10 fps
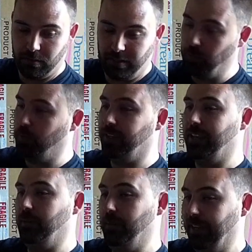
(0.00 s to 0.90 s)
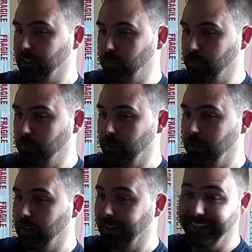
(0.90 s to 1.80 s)
They wouldn't get back to him.
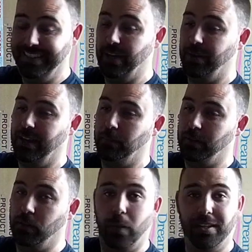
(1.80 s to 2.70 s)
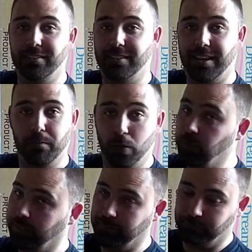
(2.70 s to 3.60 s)
It's now happening Wednesday morning.